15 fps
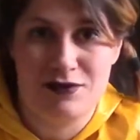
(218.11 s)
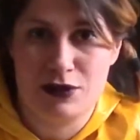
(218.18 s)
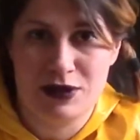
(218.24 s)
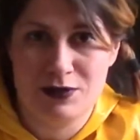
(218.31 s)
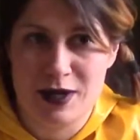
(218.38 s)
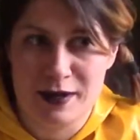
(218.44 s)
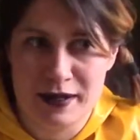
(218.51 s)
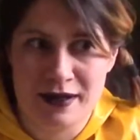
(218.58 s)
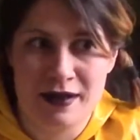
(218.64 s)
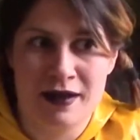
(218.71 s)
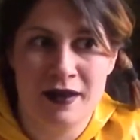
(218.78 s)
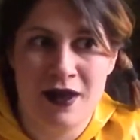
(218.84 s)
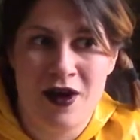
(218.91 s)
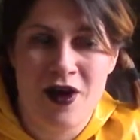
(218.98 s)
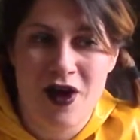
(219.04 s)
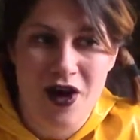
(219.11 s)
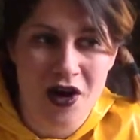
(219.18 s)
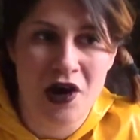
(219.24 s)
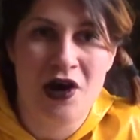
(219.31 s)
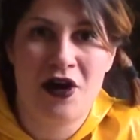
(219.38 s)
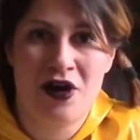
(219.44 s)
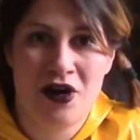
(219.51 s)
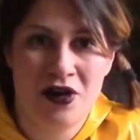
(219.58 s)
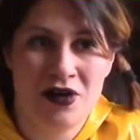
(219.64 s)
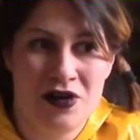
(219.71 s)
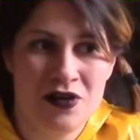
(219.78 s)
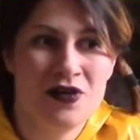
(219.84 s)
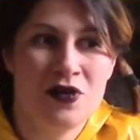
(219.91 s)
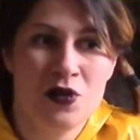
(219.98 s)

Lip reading: with Vanya are